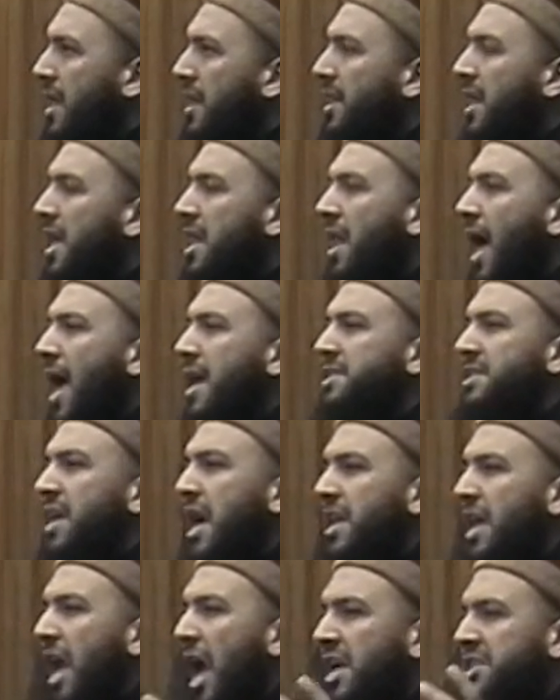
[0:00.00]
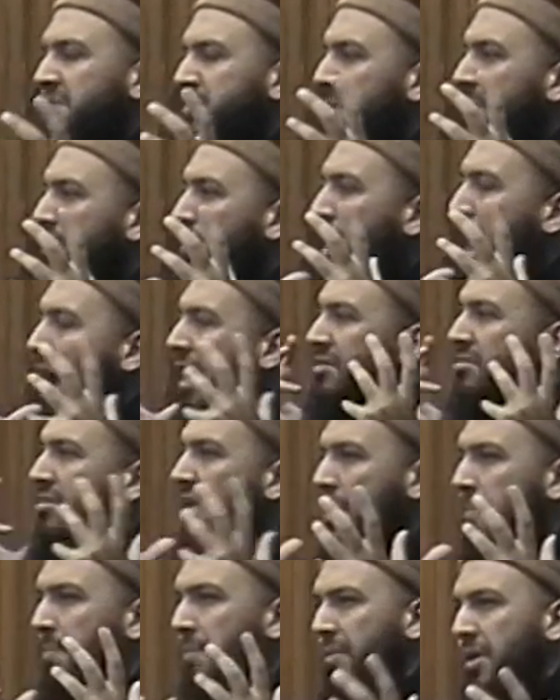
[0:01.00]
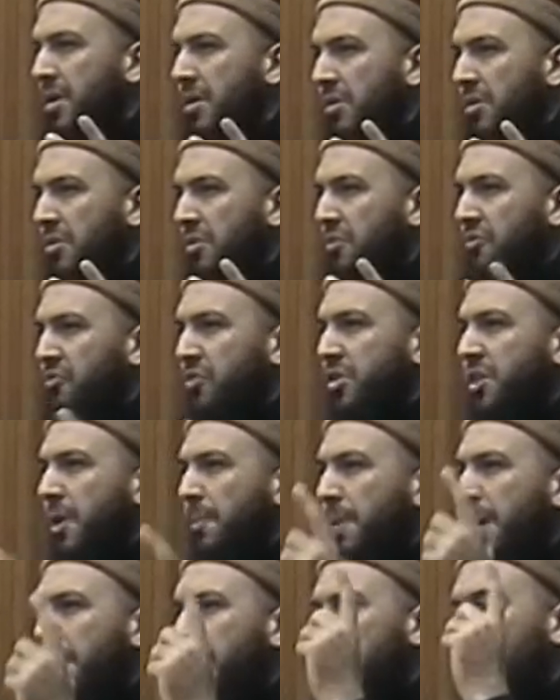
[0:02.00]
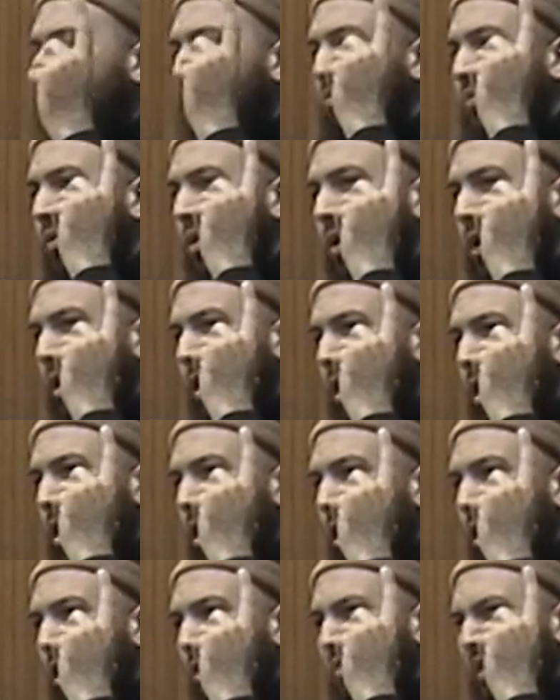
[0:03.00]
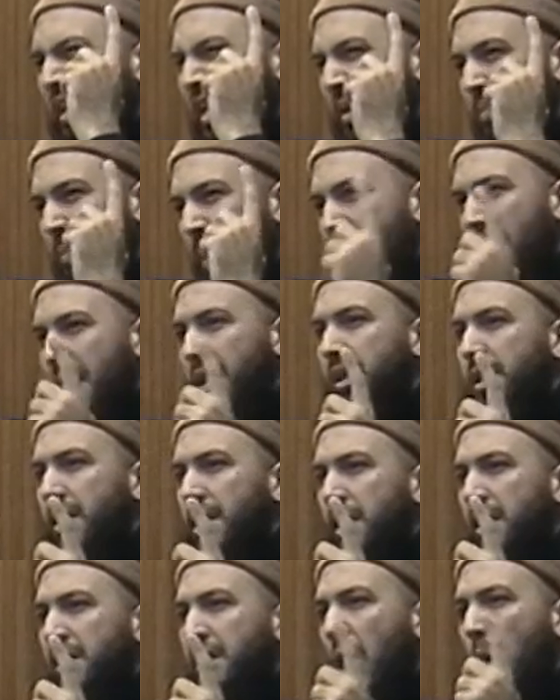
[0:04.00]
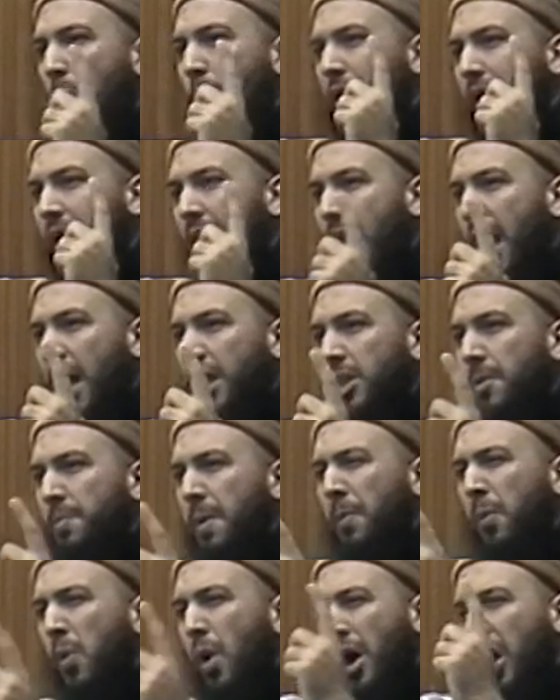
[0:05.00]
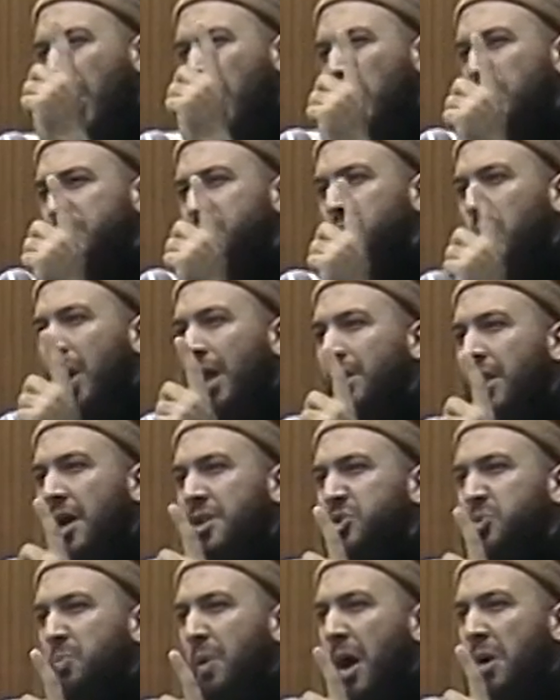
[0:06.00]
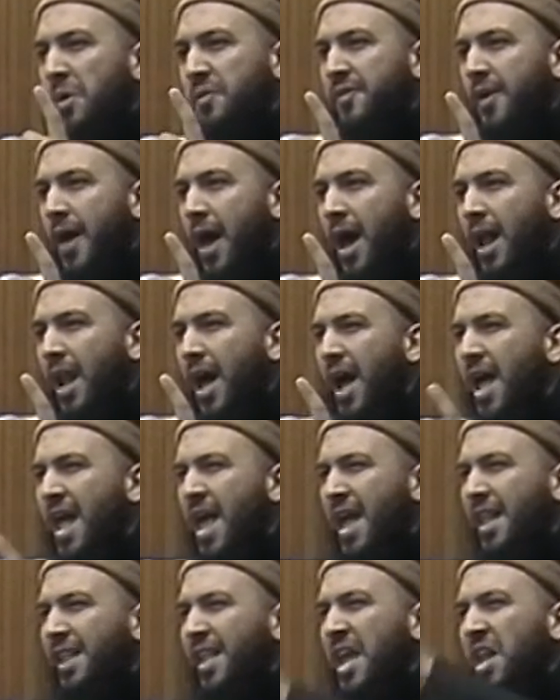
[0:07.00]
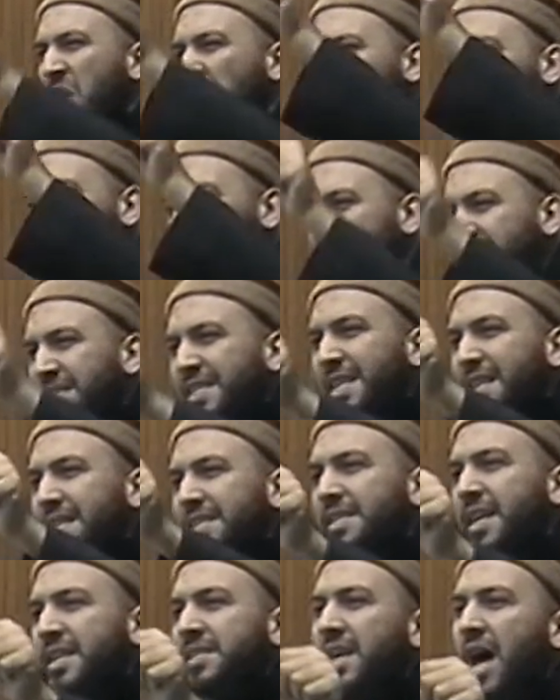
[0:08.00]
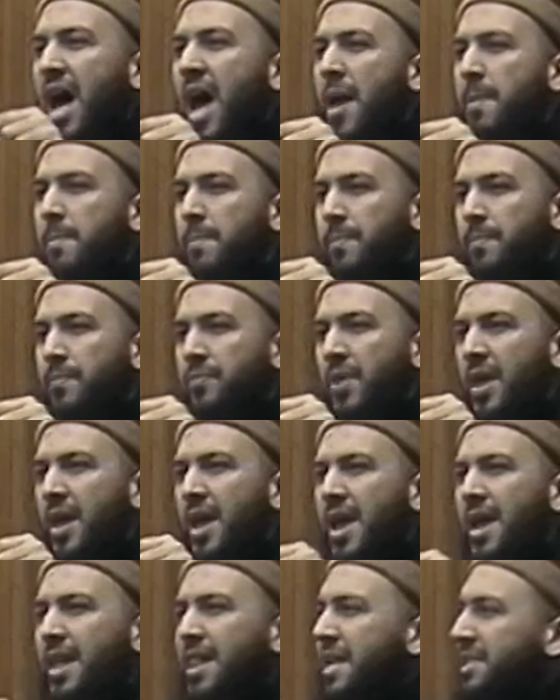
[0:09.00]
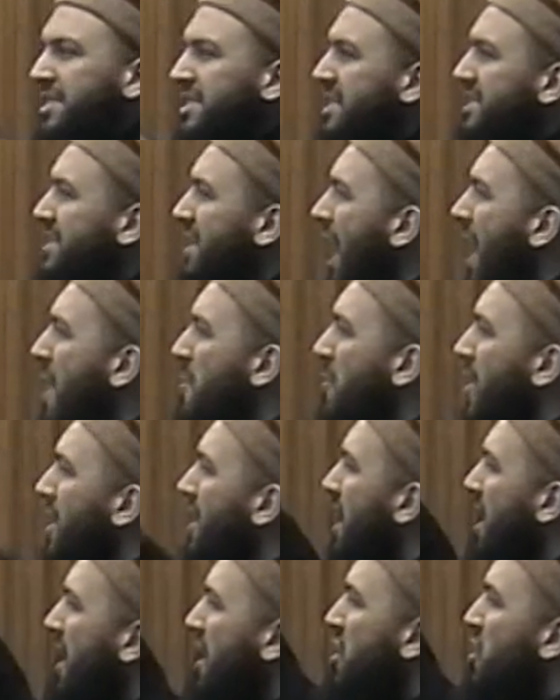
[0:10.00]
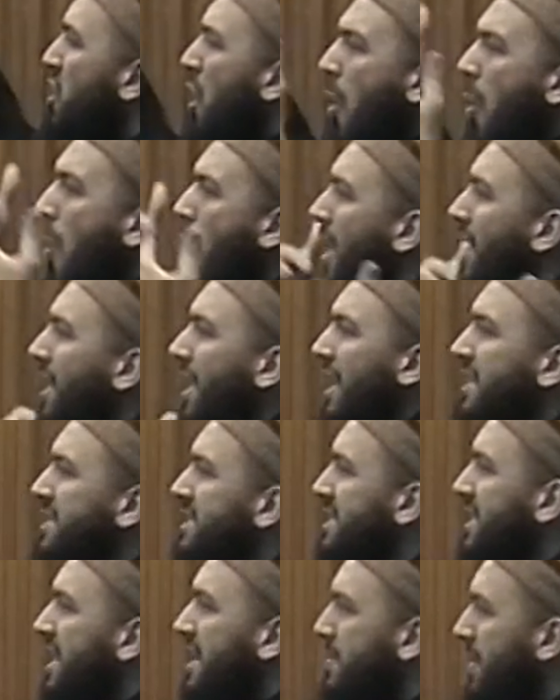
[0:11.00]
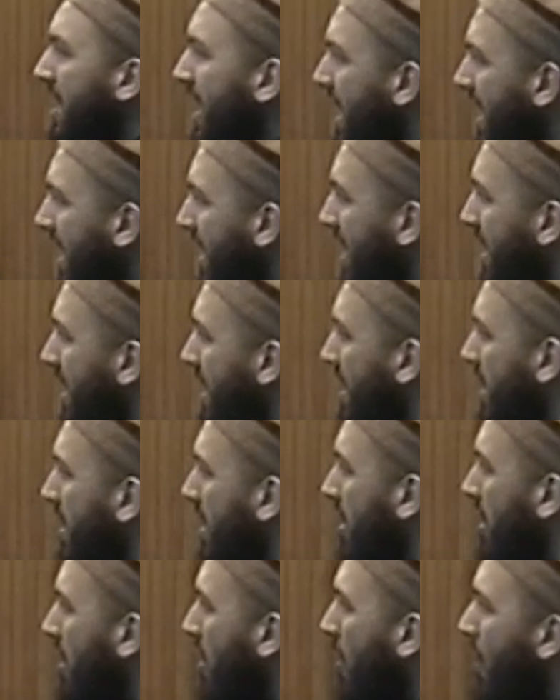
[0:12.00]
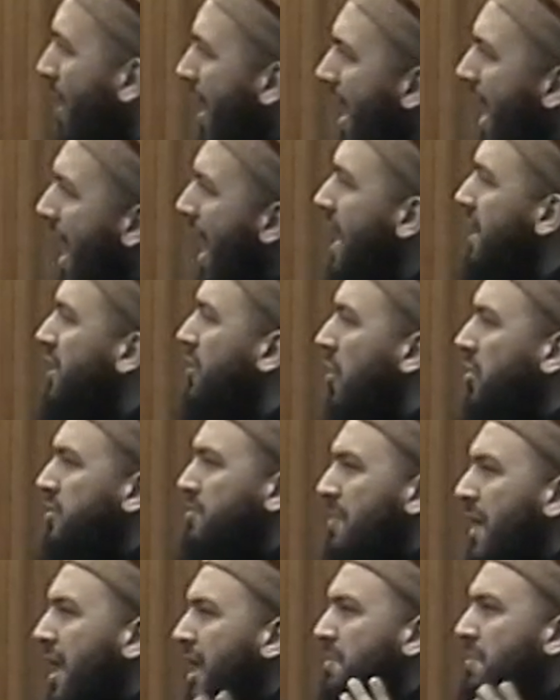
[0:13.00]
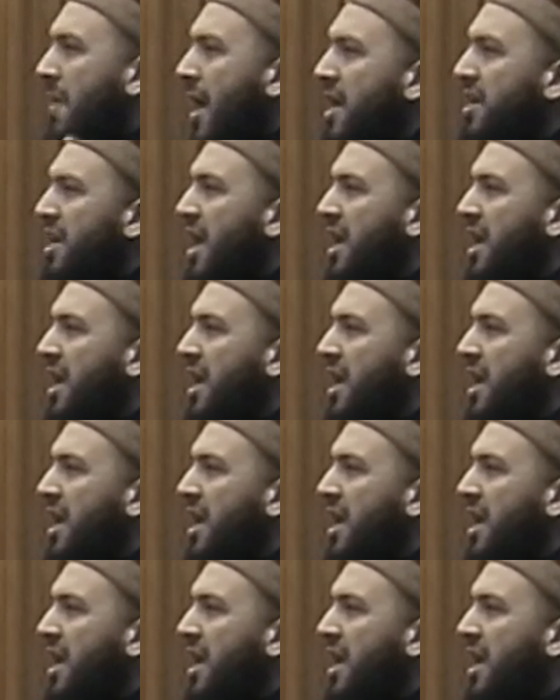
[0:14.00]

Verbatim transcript: The night yani, has been mu'azzam for the people of, of Iman, the awliya, the people who are close to Allah subhanahu wa ta'ala. They know this is the time. This is the time when no one can see me, where I don't make my